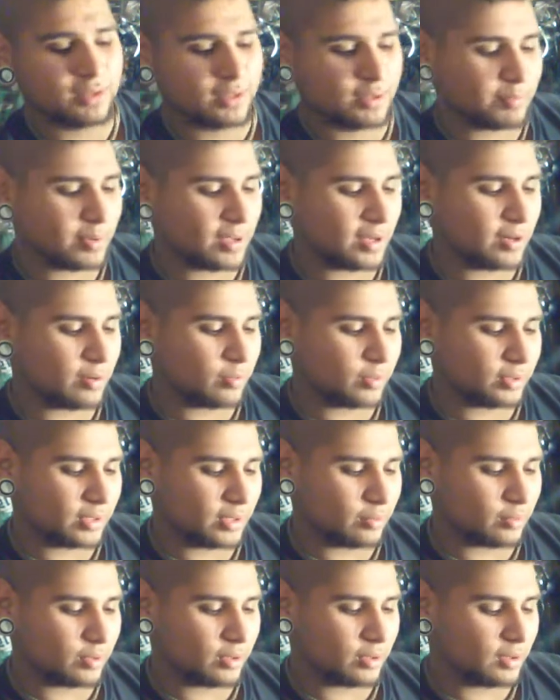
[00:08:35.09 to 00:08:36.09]
depending on what
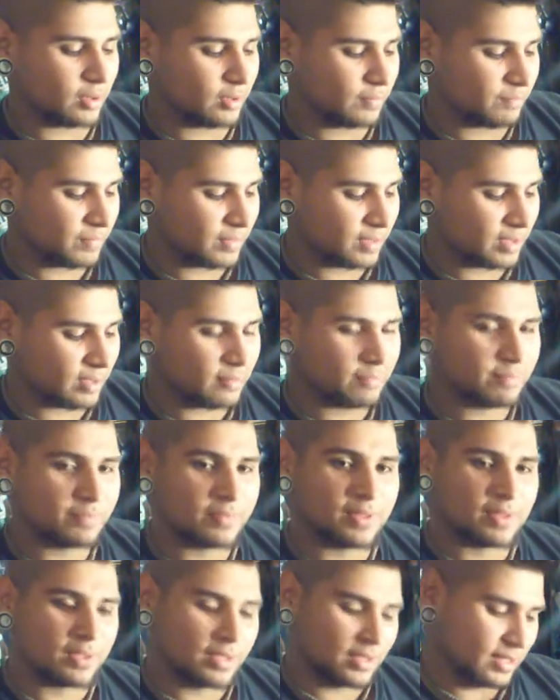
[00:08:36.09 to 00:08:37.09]
they were.
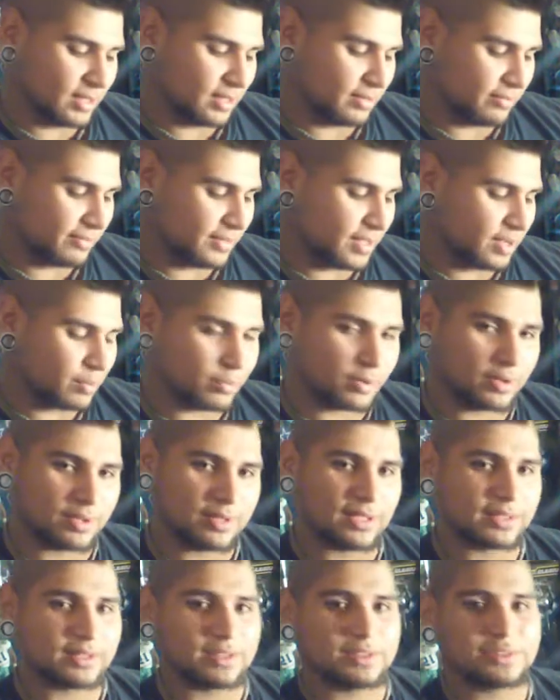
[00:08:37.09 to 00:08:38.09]
If they were
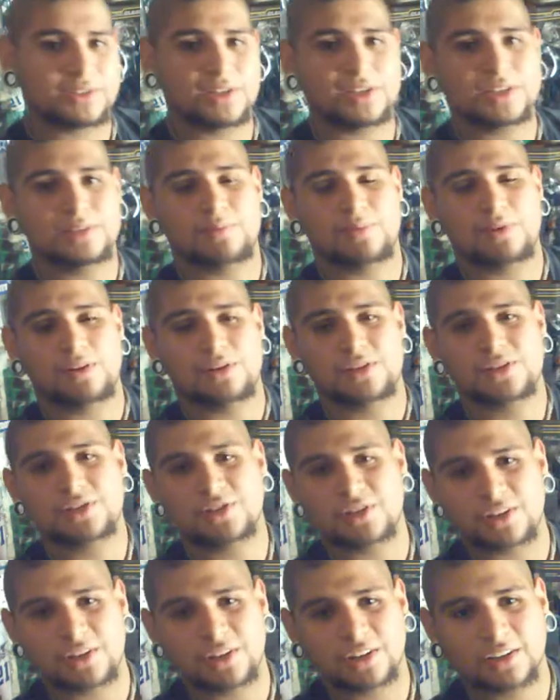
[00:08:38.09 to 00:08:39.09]
like the Shakespeare
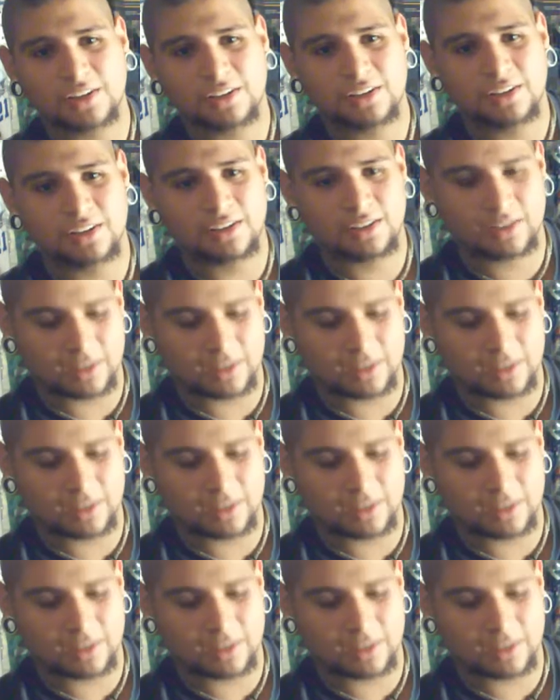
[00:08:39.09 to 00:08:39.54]
Shark,